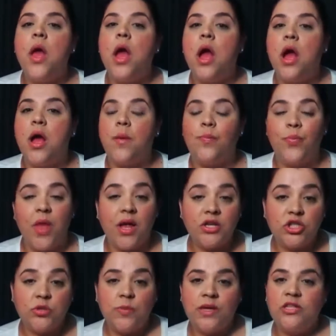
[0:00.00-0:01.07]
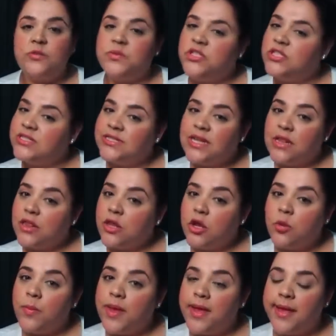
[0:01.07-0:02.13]
Not too much, but just a
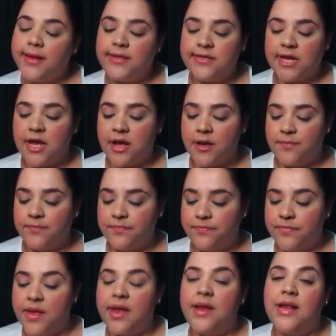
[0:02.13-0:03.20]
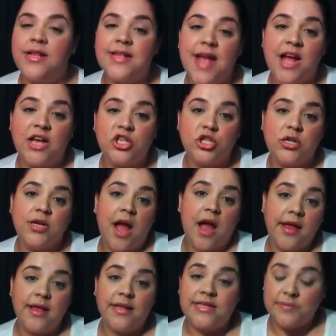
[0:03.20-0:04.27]
little bit. And
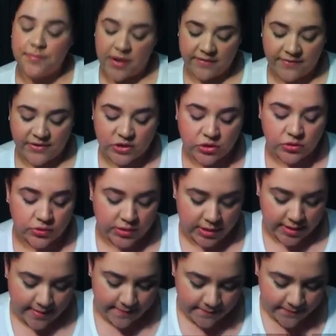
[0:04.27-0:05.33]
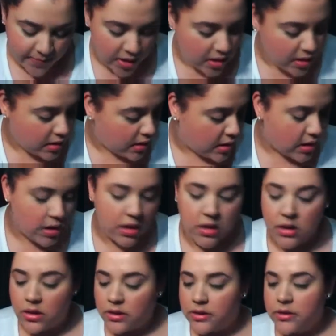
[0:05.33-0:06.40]
it's beneficial to them.
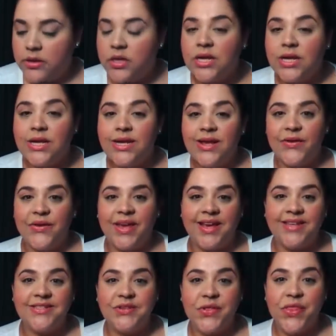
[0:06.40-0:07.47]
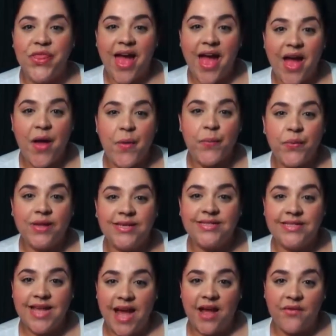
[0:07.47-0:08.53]
Okay, so that was
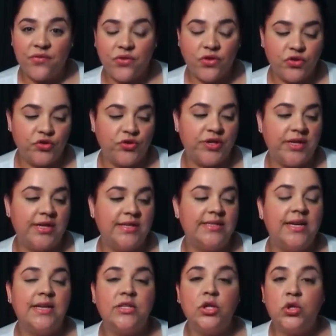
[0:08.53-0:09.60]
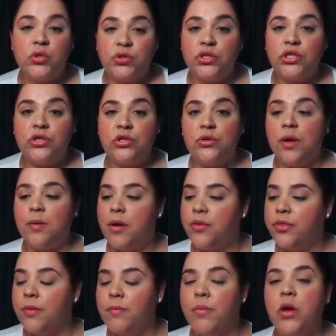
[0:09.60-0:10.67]
that for the treats. I told you
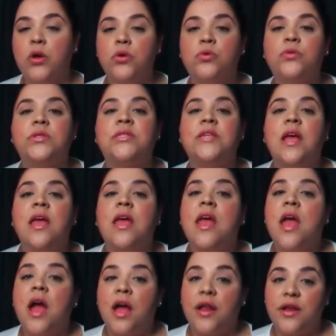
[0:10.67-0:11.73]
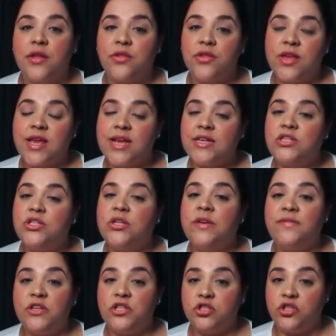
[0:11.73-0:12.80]
about the bones. Another thing is you can
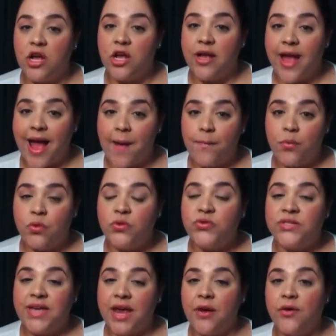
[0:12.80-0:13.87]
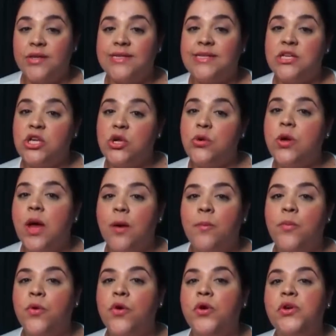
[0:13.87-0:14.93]
feed your dog apples, carrots, and
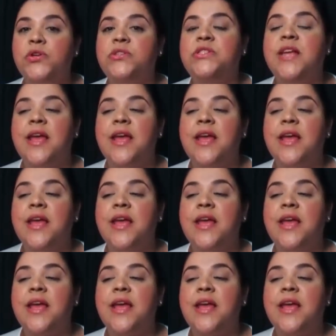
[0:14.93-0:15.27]
cucumbers,